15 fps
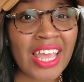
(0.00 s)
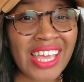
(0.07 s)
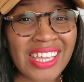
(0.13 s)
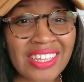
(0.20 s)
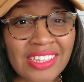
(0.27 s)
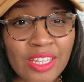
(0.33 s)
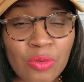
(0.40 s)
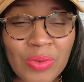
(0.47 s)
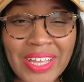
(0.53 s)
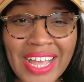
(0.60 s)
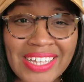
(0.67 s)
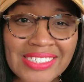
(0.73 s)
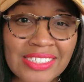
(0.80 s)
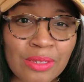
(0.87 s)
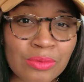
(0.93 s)
and then we
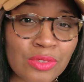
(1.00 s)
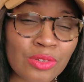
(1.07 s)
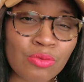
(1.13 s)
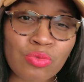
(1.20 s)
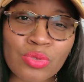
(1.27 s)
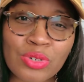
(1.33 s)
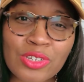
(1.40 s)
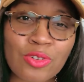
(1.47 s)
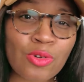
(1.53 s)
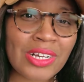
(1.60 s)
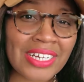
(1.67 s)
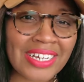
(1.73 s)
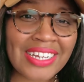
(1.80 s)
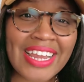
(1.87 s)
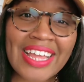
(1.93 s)
got something real
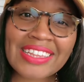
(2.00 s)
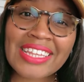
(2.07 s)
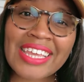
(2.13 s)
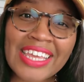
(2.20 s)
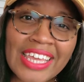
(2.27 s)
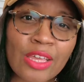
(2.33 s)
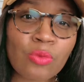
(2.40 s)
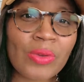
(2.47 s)
good at the end.